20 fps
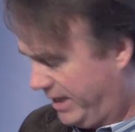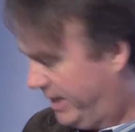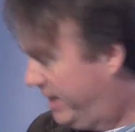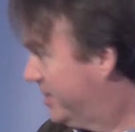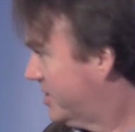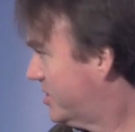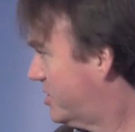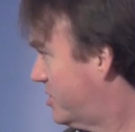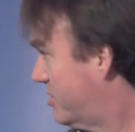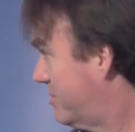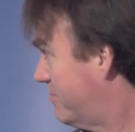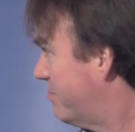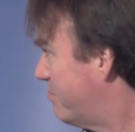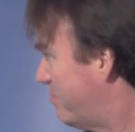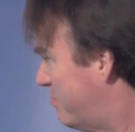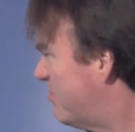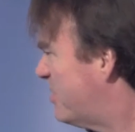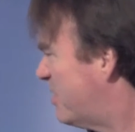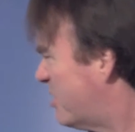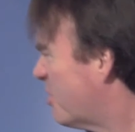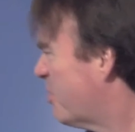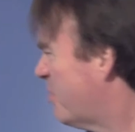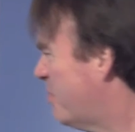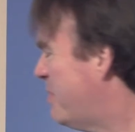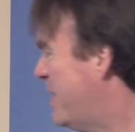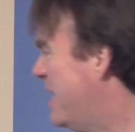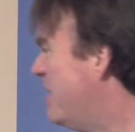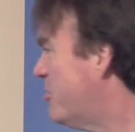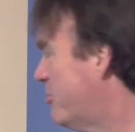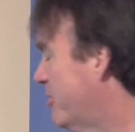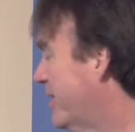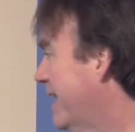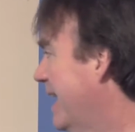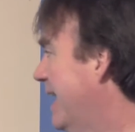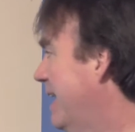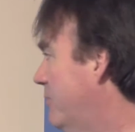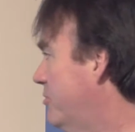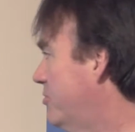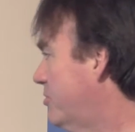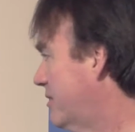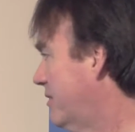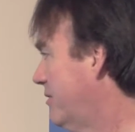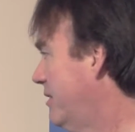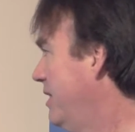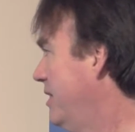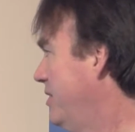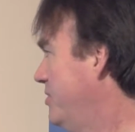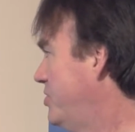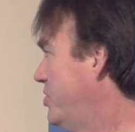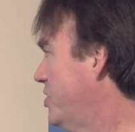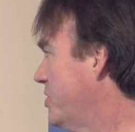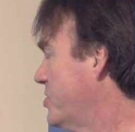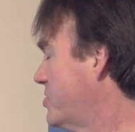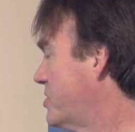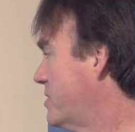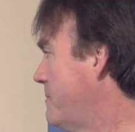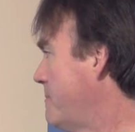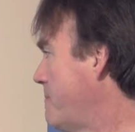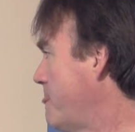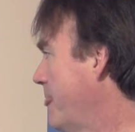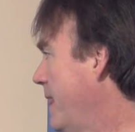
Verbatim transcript: is sort of petering out just